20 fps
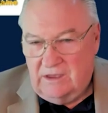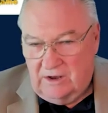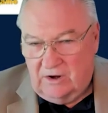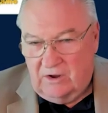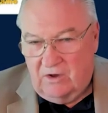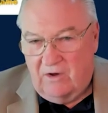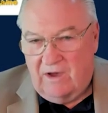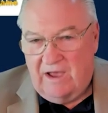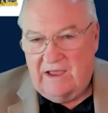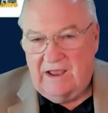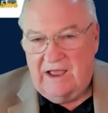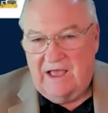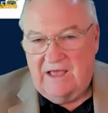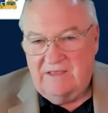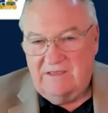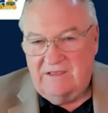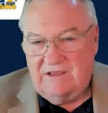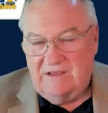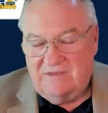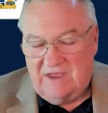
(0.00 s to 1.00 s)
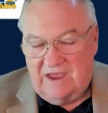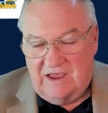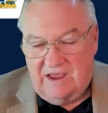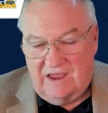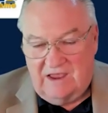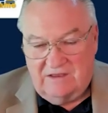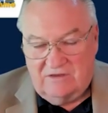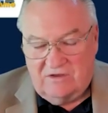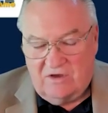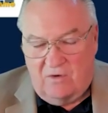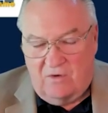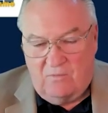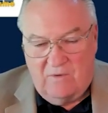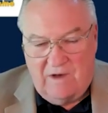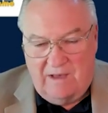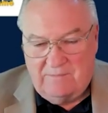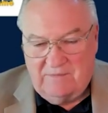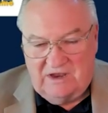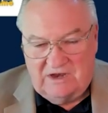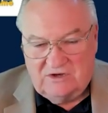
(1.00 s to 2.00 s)
They don't
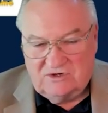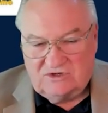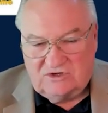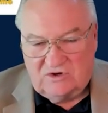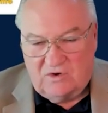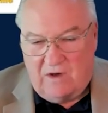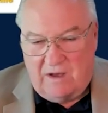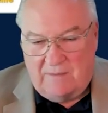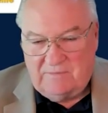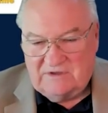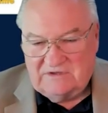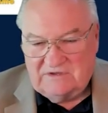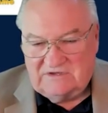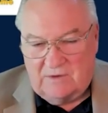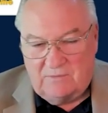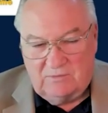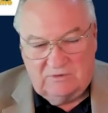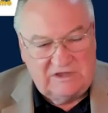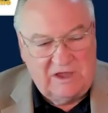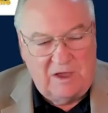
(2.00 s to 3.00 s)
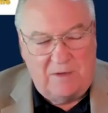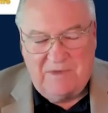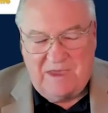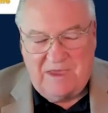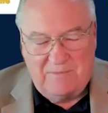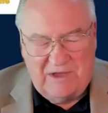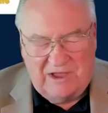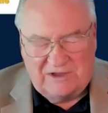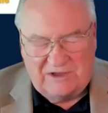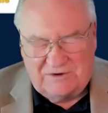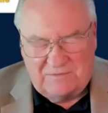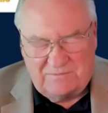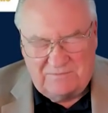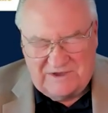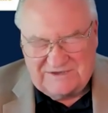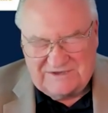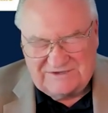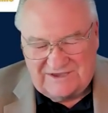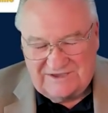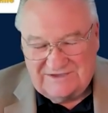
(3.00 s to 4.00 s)
want me to show up and say, "Well, tell me about your
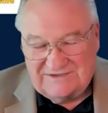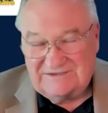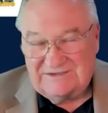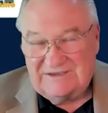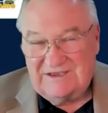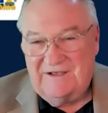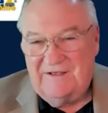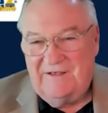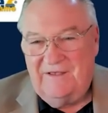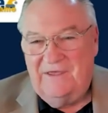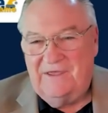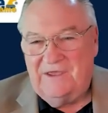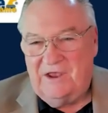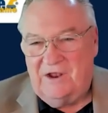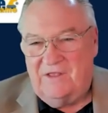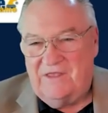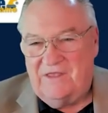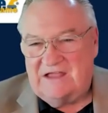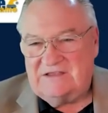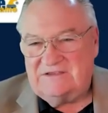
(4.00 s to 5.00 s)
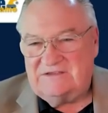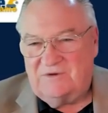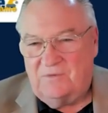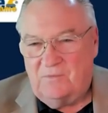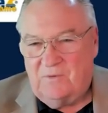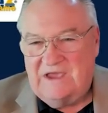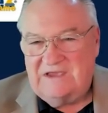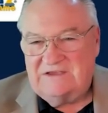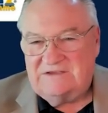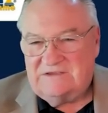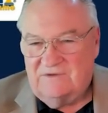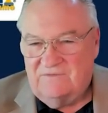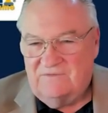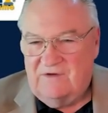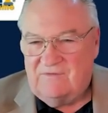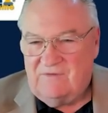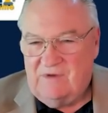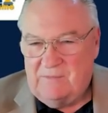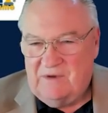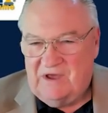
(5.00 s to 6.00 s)
business." That's a waste of
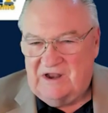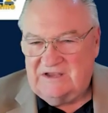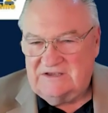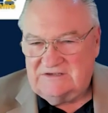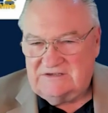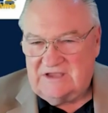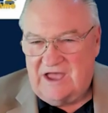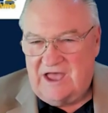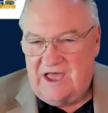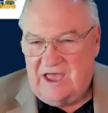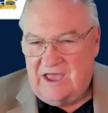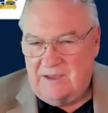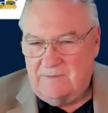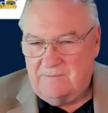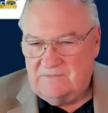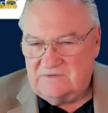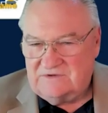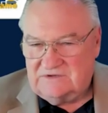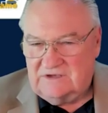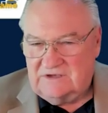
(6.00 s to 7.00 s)
everybody's time